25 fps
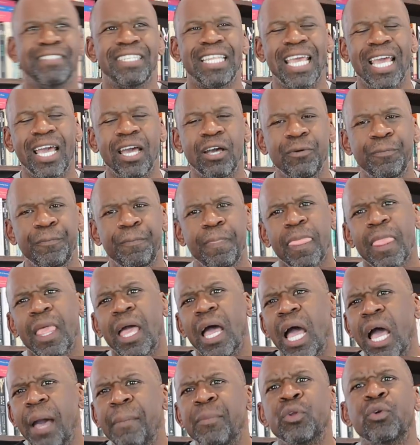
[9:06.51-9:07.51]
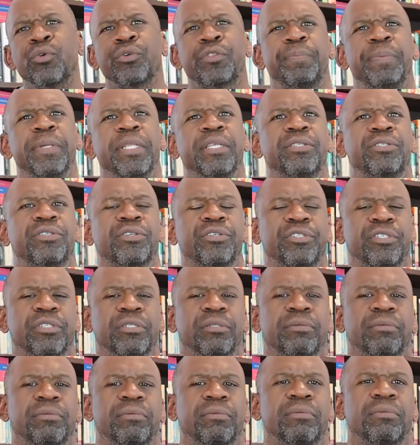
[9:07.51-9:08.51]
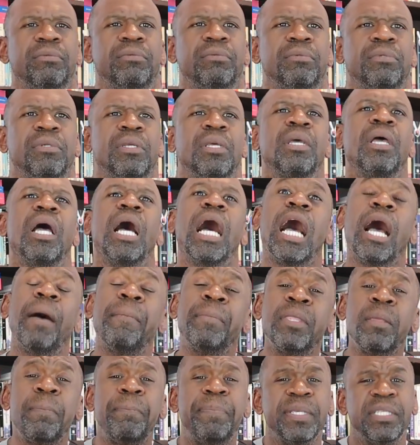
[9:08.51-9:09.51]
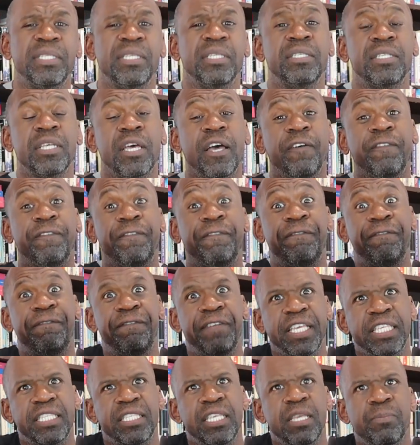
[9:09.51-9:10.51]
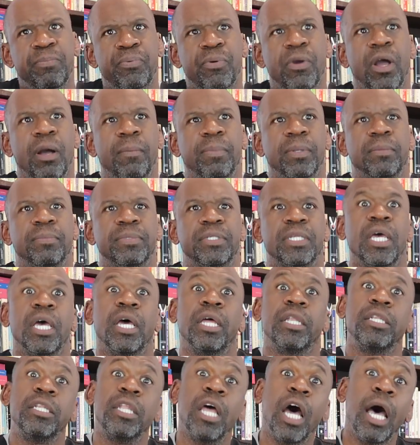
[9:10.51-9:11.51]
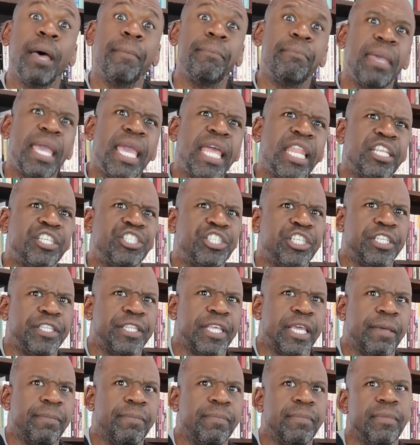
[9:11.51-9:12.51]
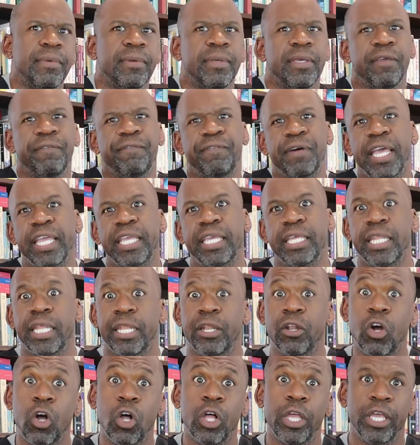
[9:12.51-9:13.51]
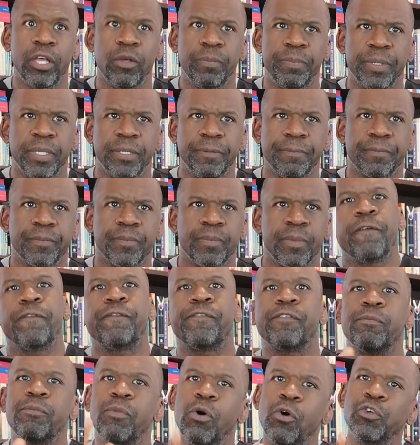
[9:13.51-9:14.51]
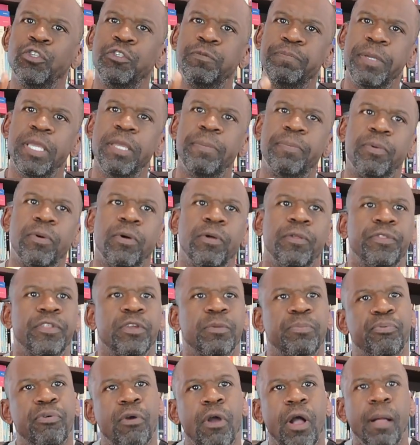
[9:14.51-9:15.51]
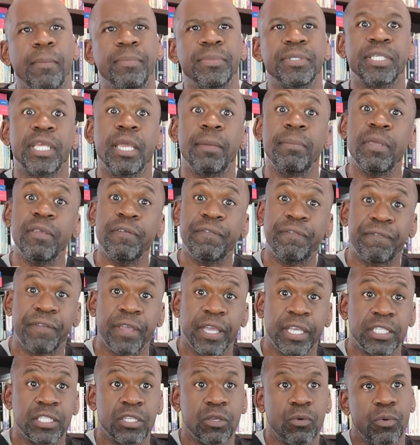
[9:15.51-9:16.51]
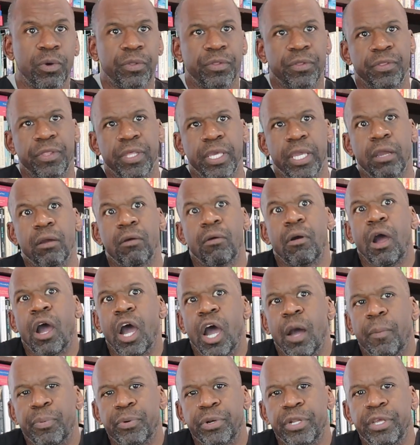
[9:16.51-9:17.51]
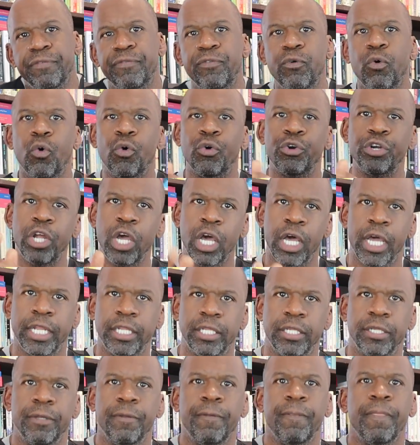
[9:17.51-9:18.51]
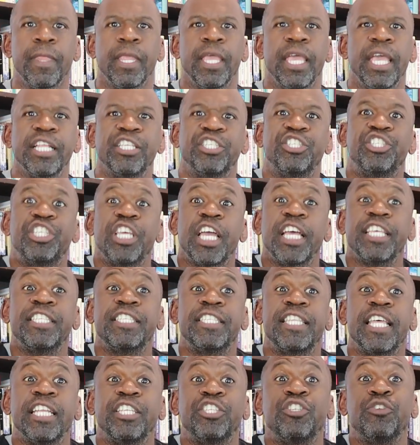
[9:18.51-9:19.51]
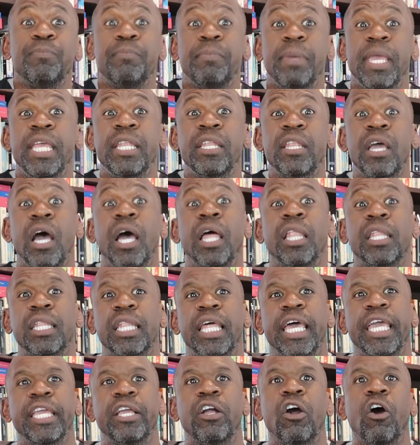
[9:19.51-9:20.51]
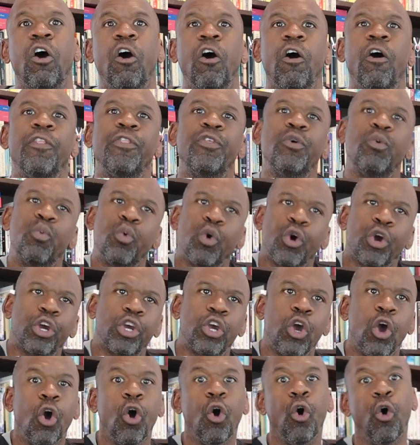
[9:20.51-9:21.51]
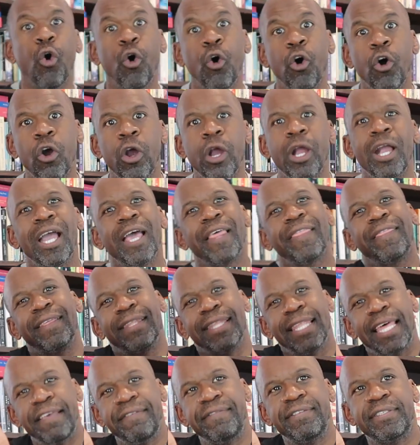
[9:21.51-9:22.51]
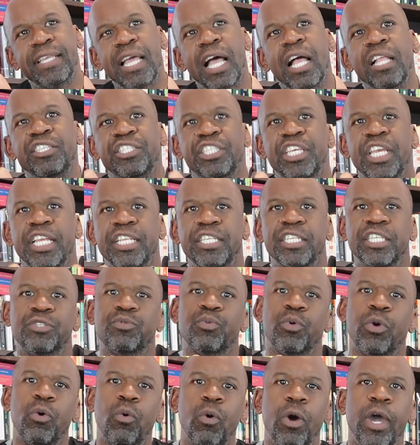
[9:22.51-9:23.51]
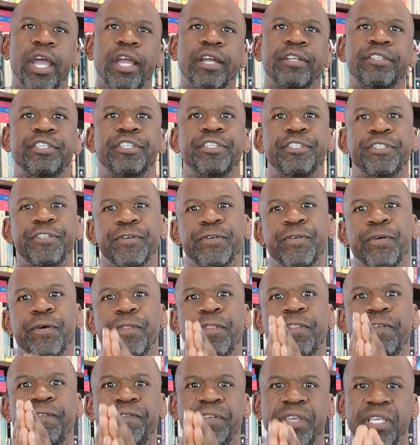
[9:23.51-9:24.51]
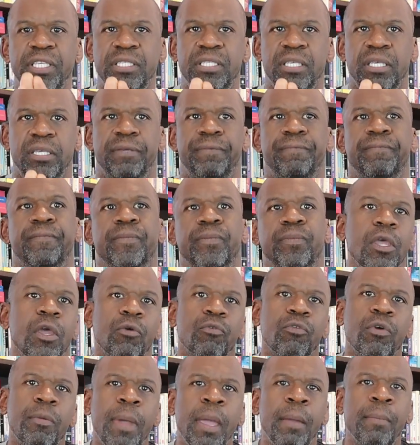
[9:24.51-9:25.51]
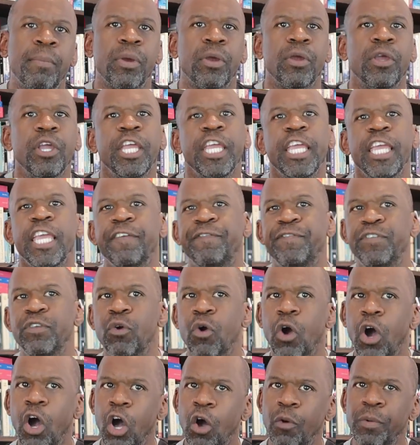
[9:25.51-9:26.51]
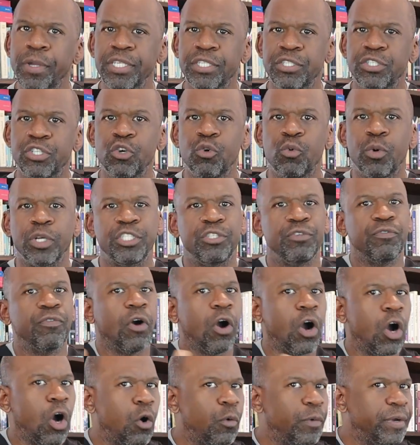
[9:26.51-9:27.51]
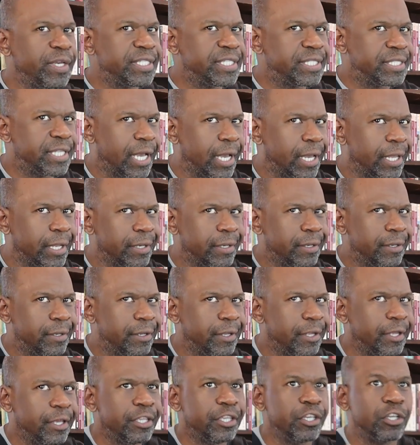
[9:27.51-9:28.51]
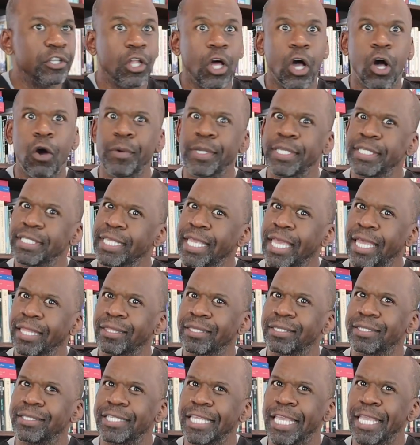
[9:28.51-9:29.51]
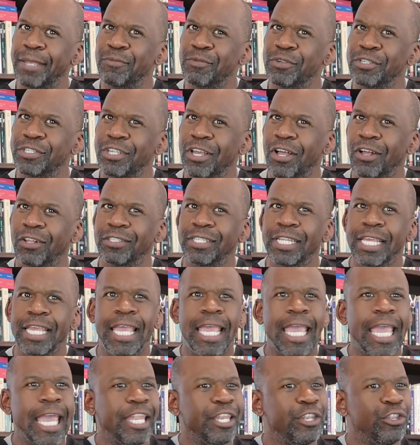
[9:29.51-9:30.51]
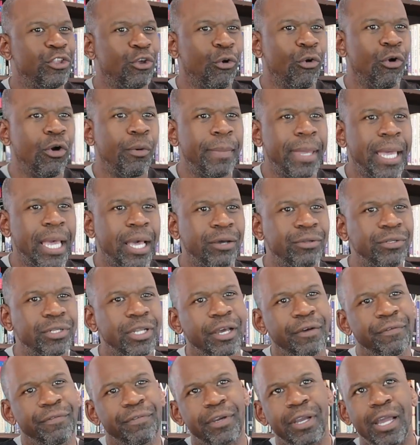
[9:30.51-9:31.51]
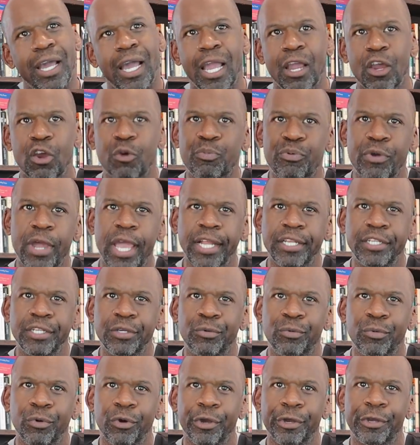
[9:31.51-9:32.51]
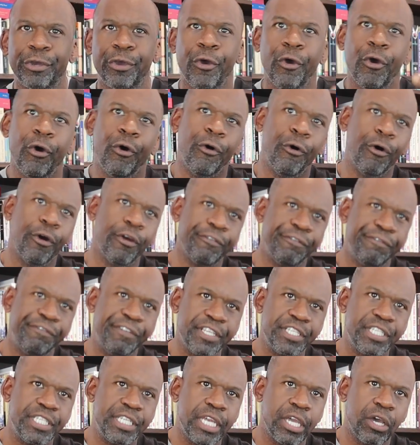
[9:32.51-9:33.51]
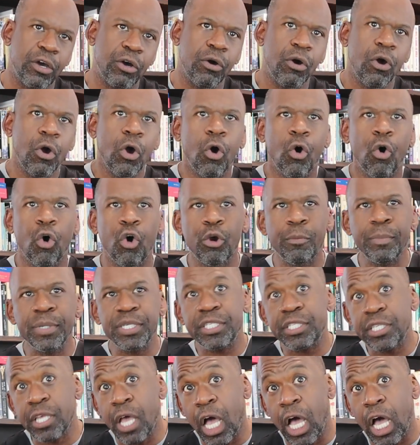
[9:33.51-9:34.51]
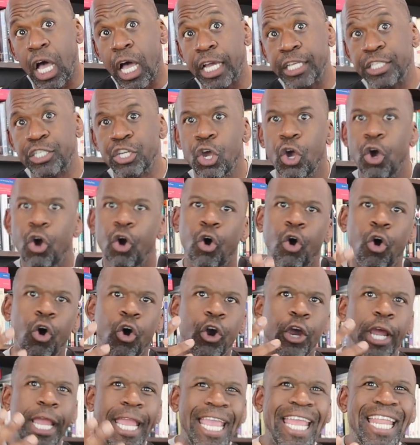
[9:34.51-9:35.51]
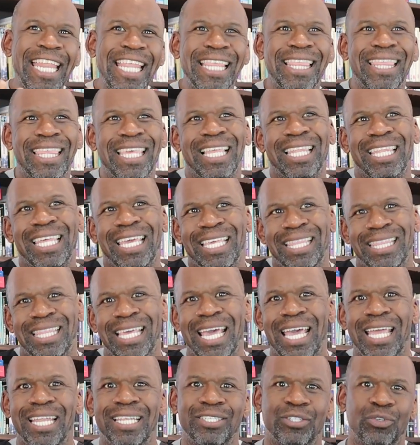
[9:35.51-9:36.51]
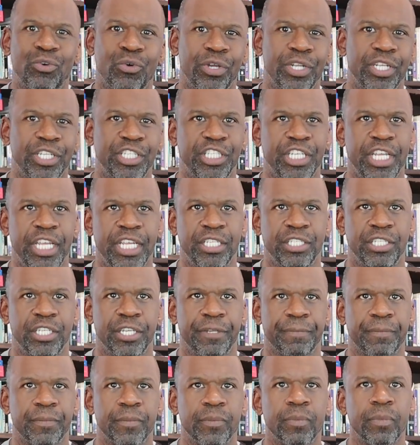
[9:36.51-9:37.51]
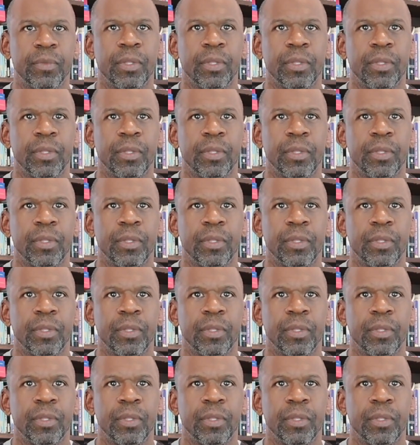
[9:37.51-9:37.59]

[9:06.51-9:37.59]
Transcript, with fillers: Now, I'm an orthopedic surgeon. I'm in the business of fixing problems, not managing them if I can at all help it. For most people, their problems can be fixed whether they are operative or not. It's just that you may not like all the work or the lifestyle changes required to do the fixing. Remember, if you always do what you've always done, you'll always get the same result. And no amount of chiropractic work or physio or massage or anything like that is going to change it.